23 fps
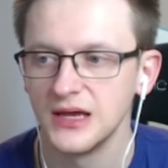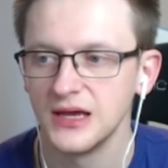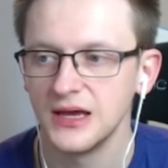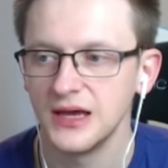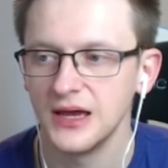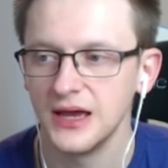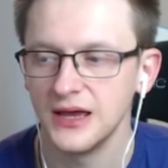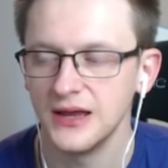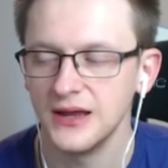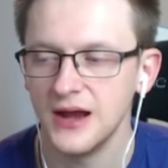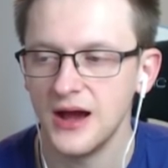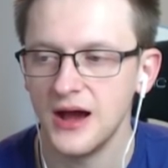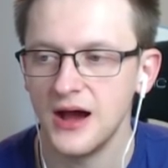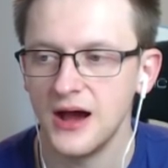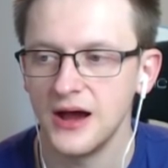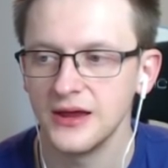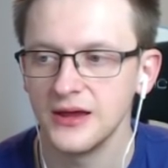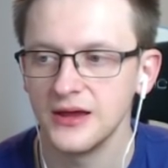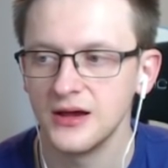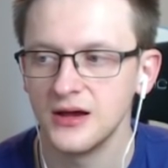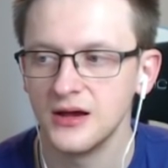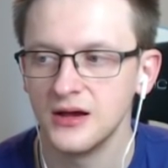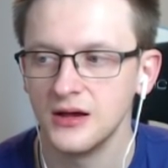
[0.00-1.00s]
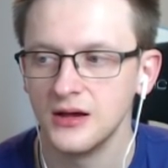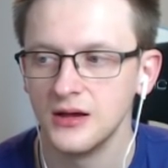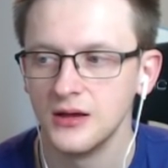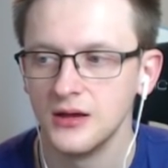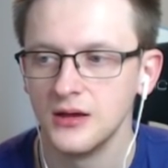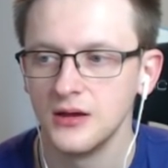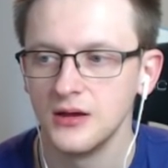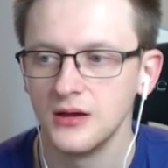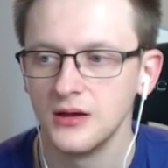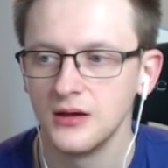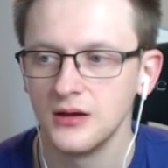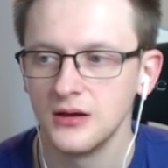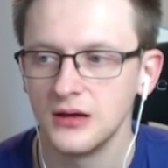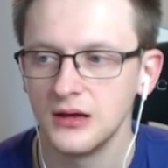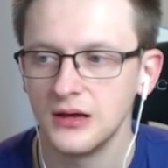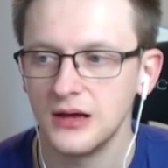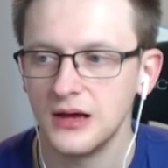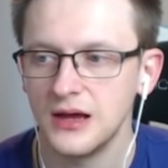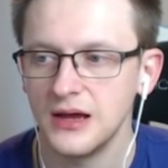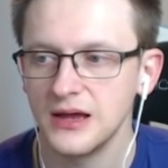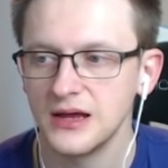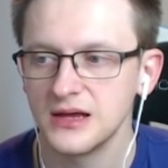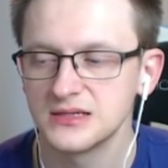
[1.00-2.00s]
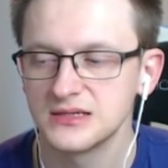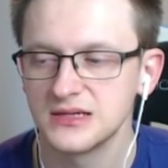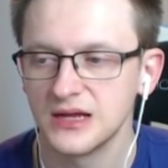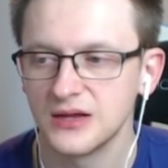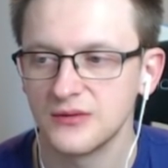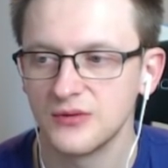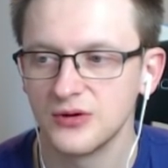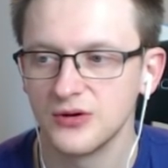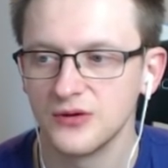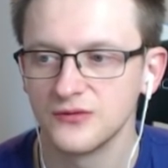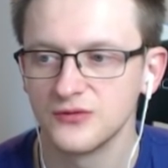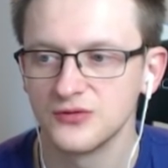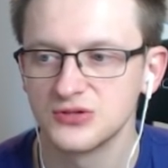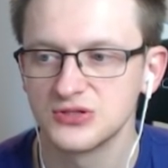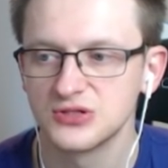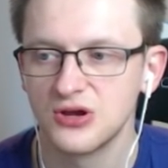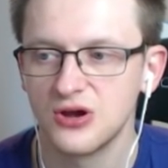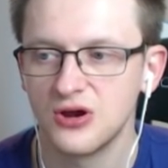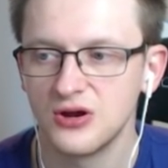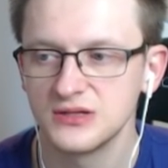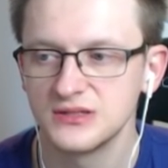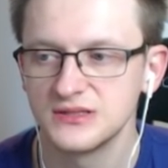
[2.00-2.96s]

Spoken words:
and Aya is like one of those cards.